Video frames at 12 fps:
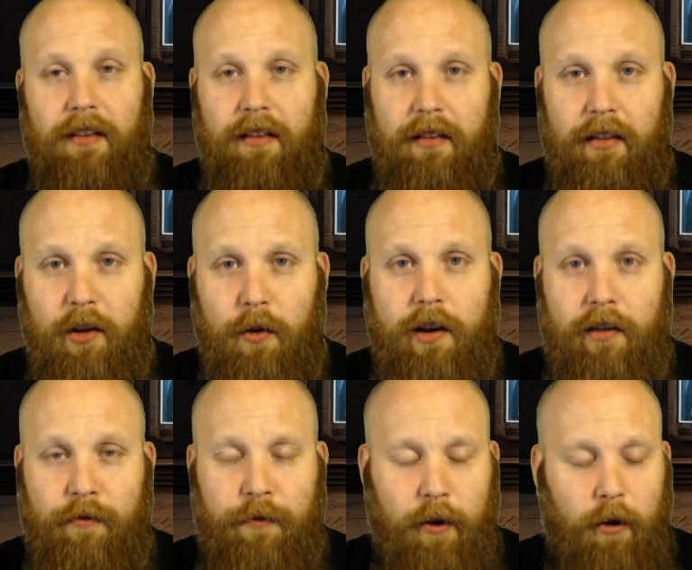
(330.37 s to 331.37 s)

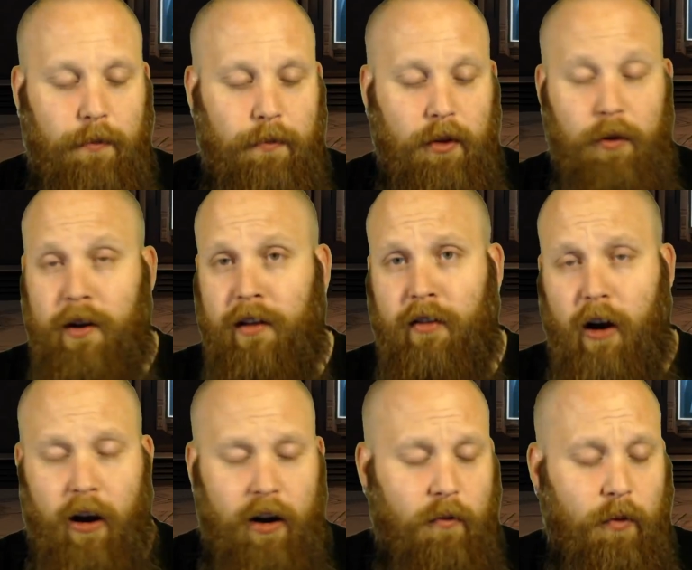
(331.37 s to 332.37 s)
Lucasfilm,
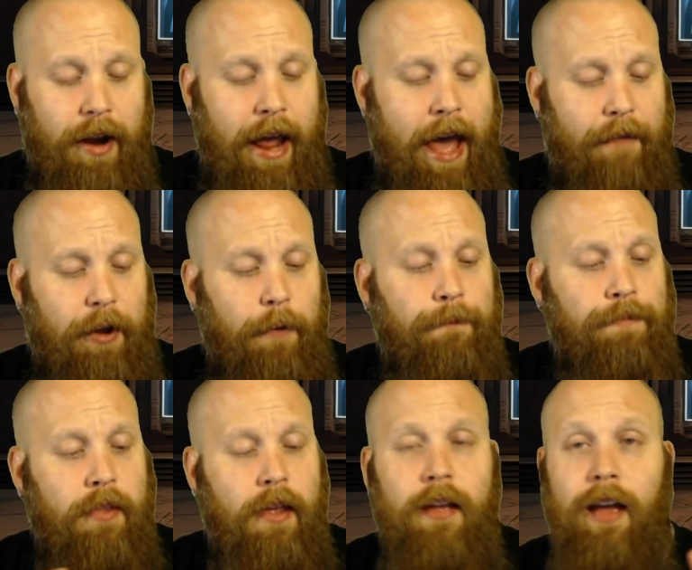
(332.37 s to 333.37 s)
LucasArt, what have you,
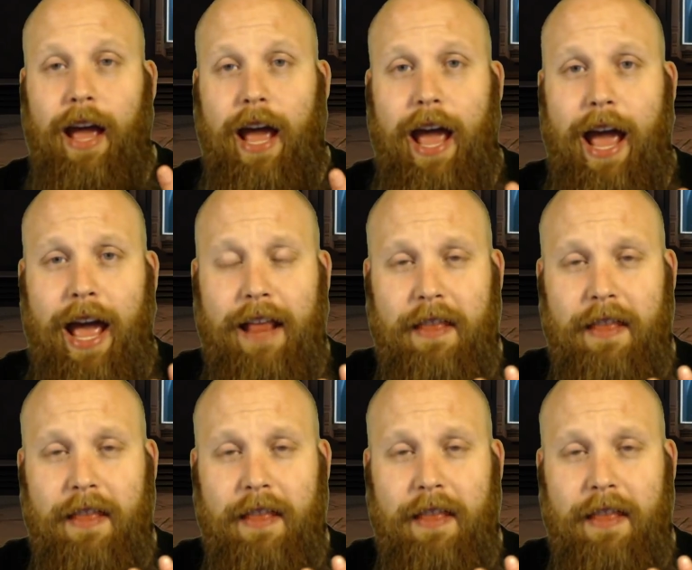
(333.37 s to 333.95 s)
and the